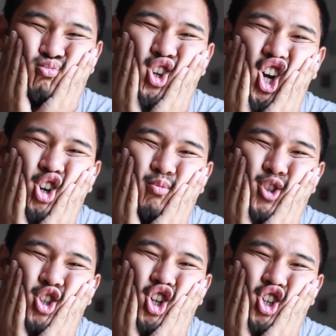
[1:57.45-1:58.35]
but I hope
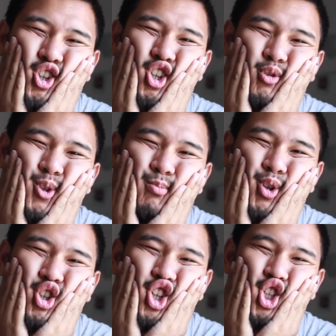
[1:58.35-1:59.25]
is longer than we
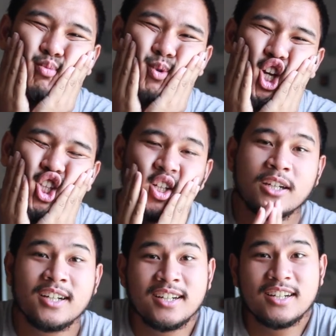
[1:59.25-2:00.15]
both expect.
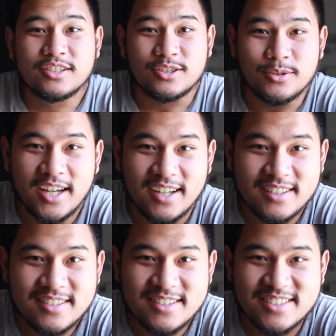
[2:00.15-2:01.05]
So yeah,
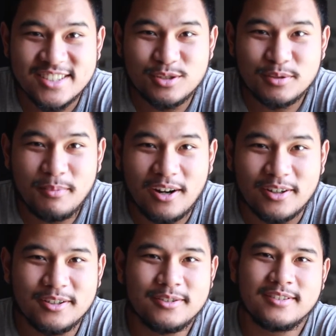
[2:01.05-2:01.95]
see you
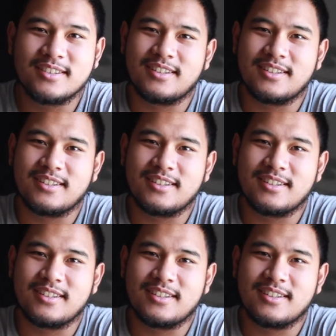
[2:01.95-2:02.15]
tomorrow.